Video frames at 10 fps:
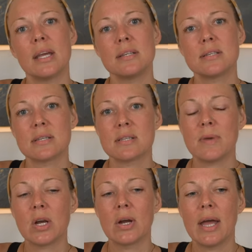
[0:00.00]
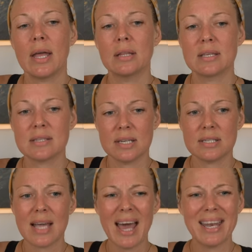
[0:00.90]
into spirit and listening
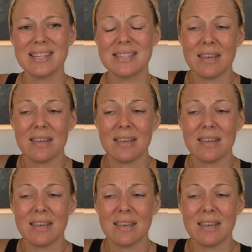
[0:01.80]
to guidance,